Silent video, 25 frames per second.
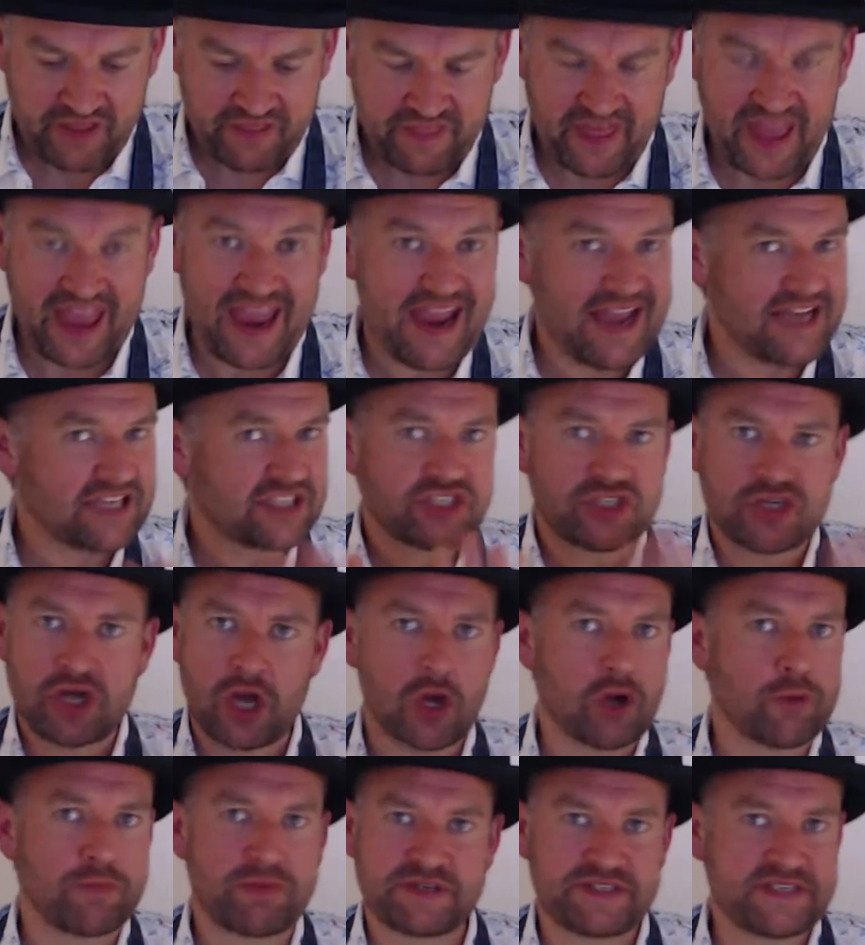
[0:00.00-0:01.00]
There is
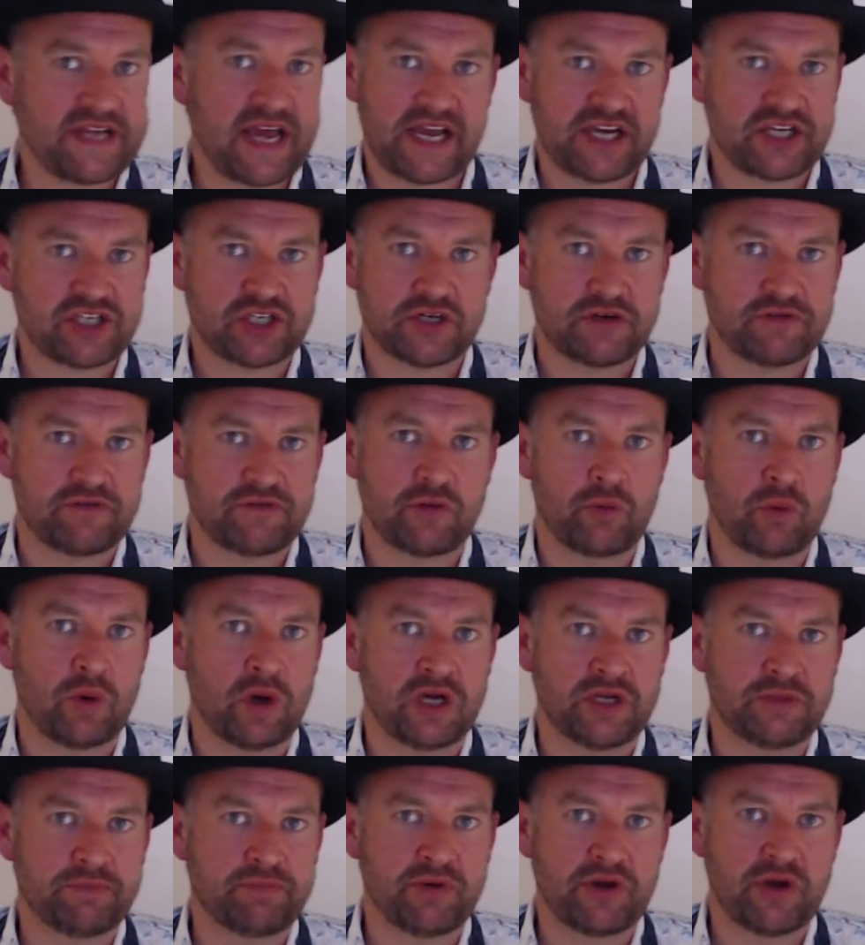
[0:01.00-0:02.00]
no protection for the
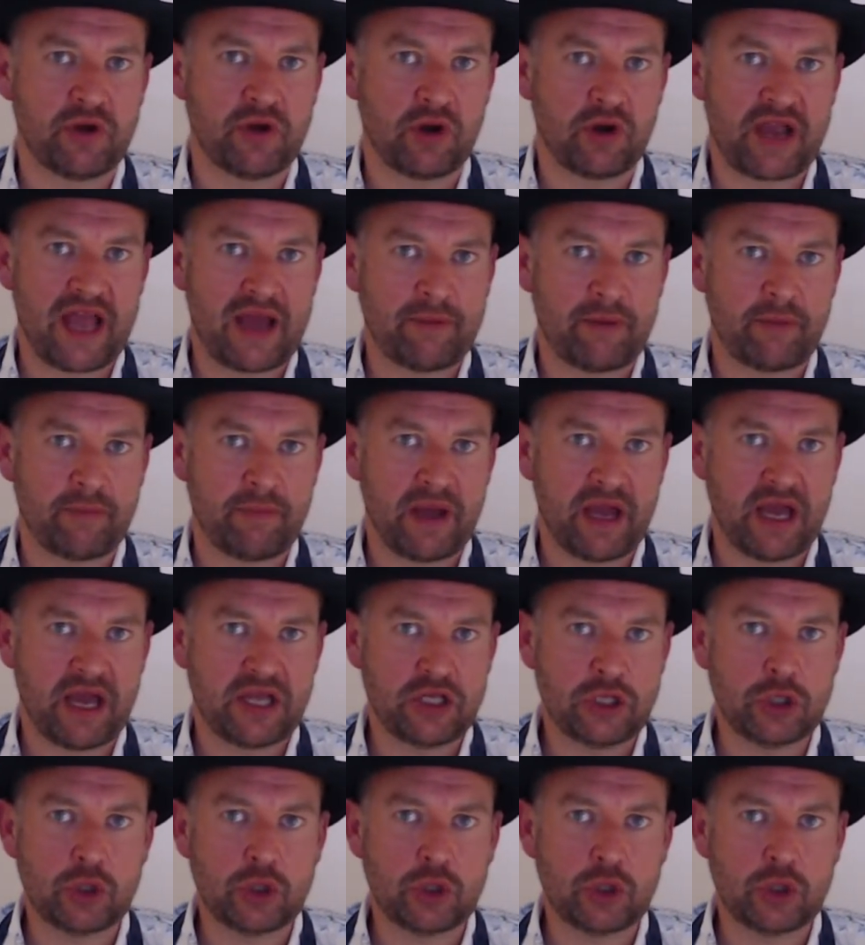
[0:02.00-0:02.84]
word Brie or Camembert.